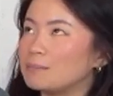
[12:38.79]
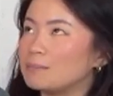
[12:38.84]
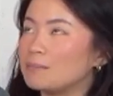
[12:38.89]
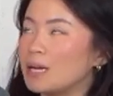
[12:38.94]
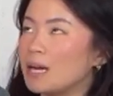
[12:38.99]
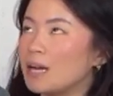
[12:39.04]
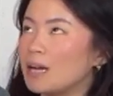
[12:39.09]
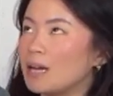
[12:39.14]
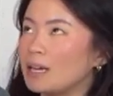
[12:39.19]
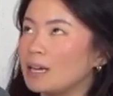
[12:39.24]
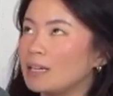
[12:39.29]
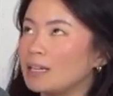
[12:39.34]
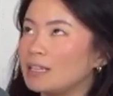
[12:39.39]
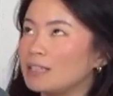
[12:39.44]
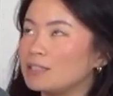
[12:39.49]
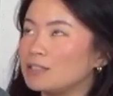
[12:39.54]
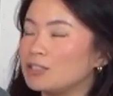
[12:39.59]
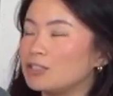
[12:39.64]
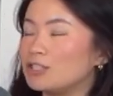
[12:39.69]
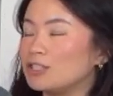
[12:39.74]

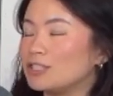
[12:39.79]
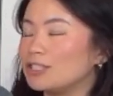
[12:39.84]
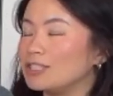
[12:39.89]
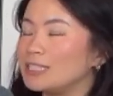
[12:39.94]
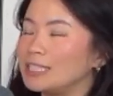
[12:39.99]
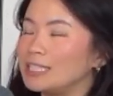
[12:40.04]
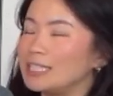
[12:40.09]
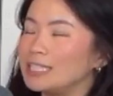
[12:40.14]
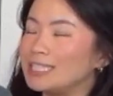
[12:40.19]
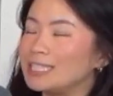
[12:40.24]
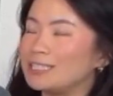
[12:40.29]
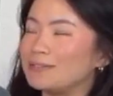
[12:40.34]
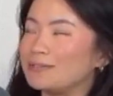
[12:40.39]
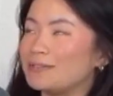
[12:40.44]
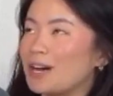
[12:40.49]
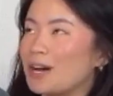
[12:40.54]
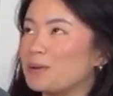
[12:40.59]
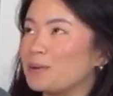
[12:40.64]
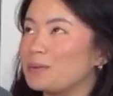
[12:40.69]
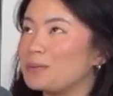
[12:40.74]
my journey of
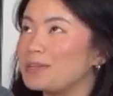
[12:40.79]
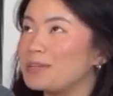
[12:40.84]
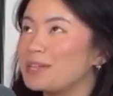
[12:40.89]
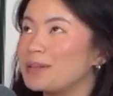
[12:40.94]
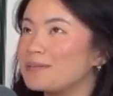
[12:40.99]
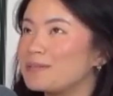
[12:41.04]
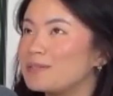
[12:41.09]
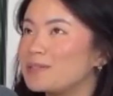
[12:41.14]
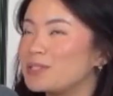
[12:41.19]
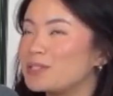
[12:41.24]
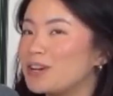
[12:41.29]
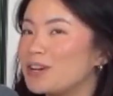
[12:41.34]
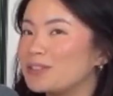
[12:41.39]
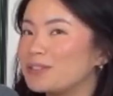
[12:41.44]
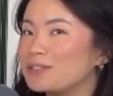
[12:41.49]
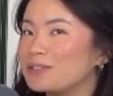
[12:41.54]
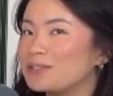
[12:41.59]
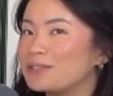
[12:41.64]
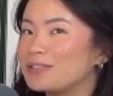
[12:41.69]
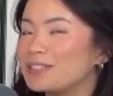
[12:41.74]
how I became a
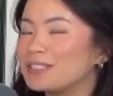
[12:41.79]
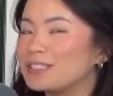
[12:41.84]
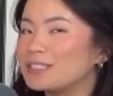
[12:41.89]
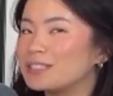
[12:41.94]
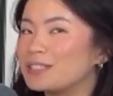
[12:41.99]
photographer.